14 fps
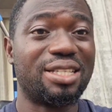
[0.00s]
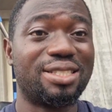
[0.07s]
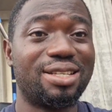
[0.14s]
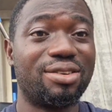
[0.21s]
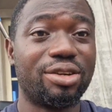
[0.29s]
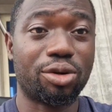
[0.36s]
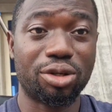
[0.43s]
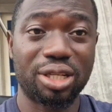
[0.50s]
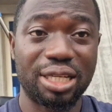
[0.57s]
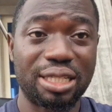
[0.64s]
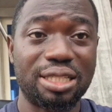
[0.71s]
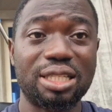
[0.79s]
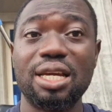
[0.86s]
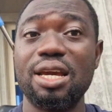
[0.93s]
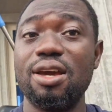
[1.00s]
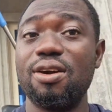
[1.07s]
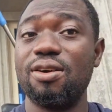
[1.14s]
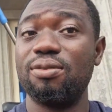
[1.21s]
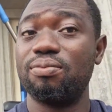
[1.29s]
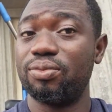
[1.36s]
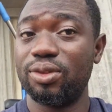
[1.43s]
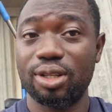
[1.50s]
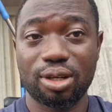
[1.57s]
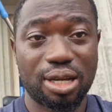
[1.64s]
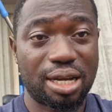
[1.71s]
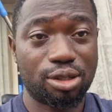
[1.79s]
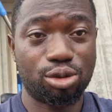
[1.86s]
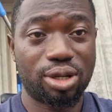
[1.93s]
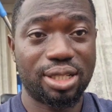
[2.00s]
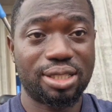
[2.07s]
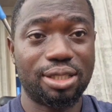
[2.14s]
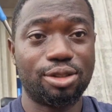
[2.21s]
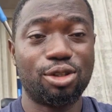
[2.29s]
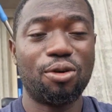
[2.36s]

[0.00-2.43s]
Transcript: I still recorded casualty.